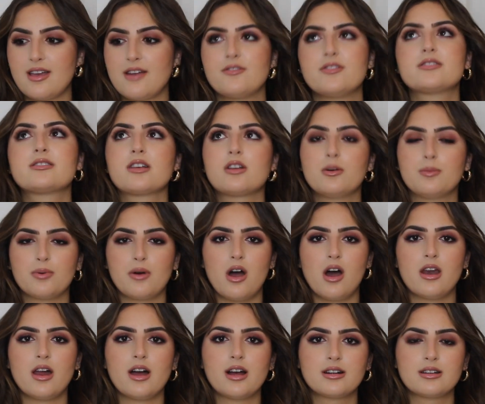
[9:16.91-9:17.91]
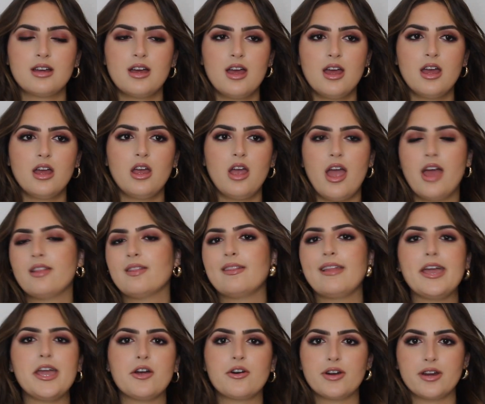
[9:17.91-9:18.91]
every single product, and
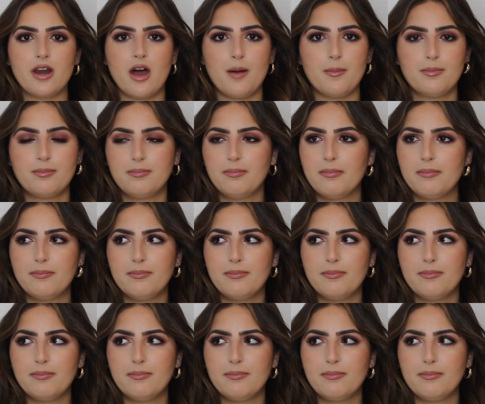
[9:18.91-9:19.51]
layer it up.